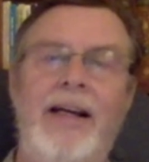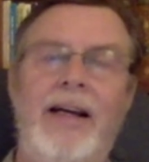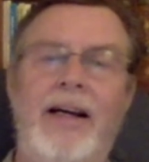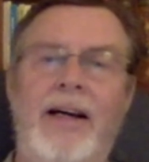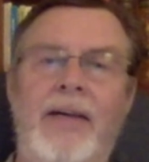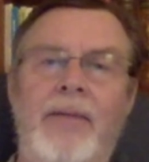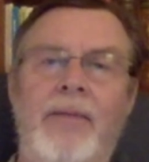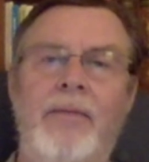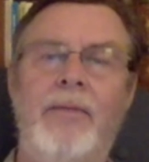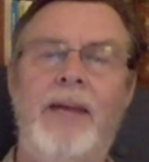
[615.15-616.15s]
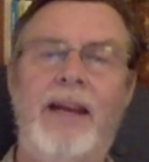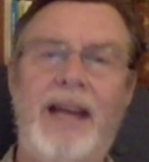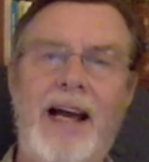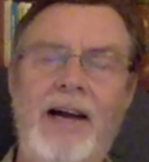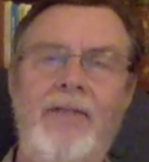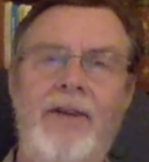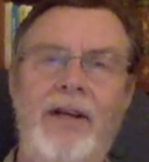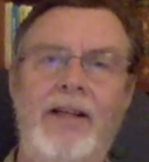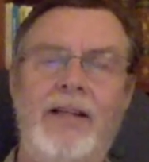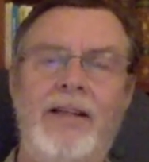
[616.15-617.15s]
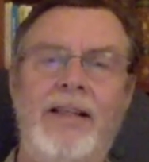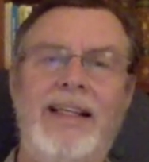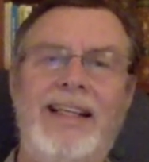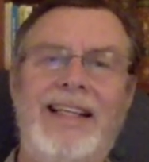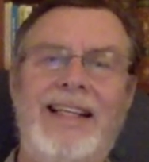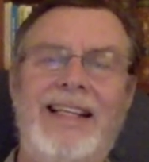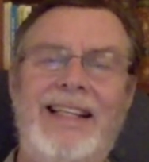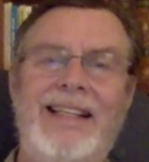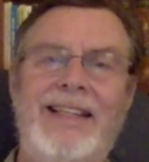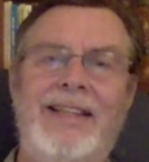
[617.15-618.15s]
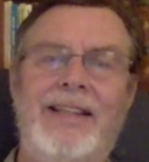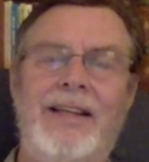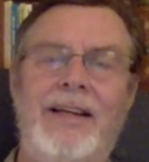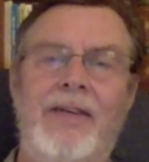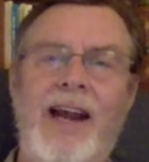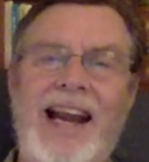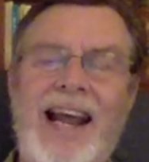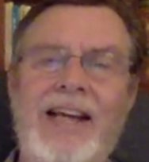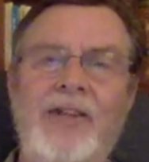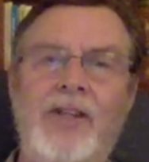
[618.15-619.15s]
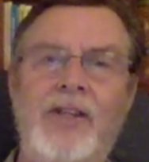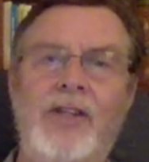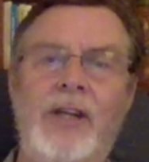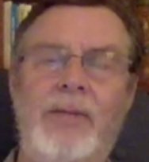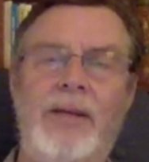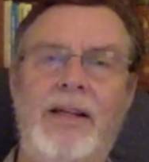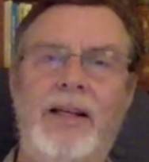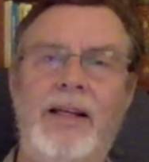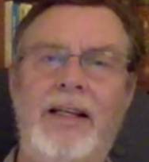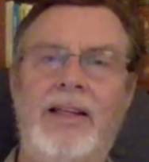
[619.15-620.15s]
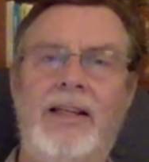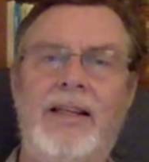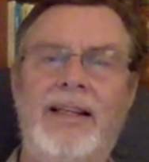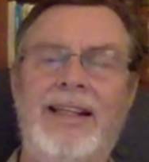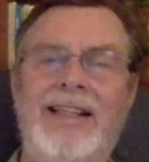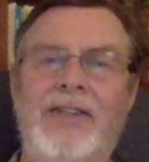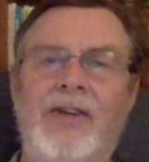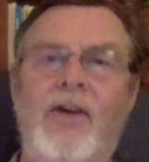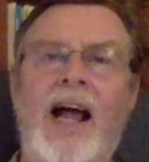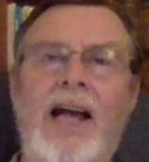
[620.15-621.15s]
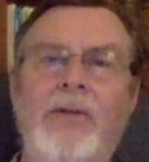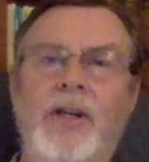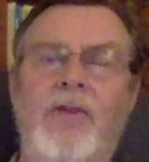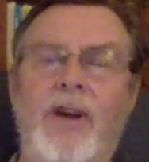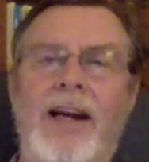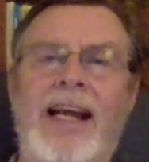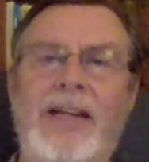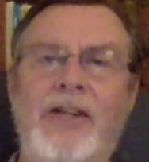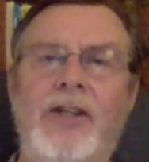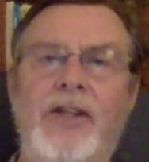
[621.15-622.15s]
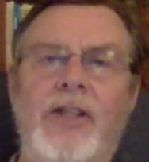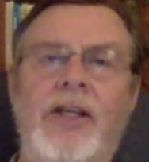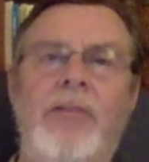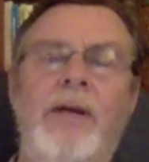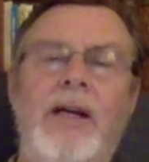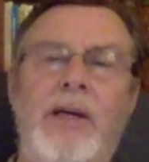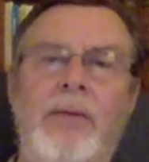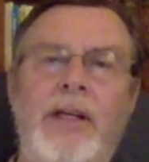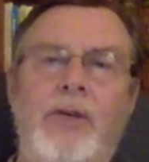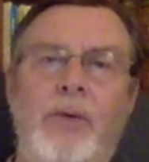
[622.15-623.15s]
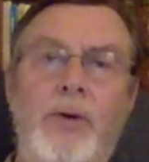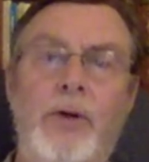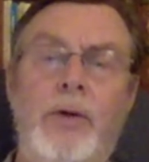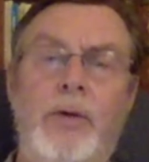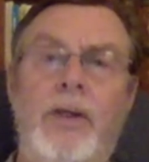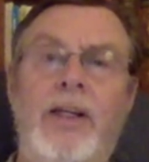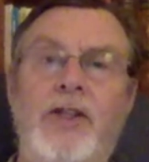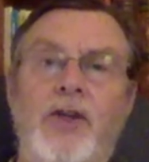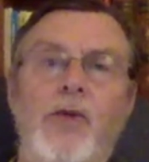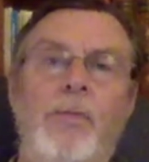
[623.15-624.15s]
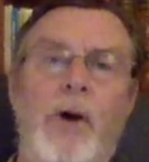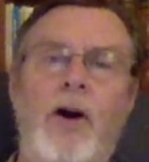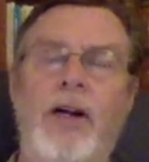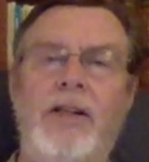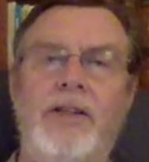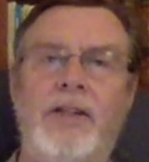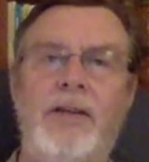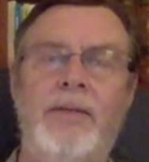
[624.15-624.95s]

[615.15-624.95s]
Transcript: But a covenant is a relationship. It describes a relationship between two parties.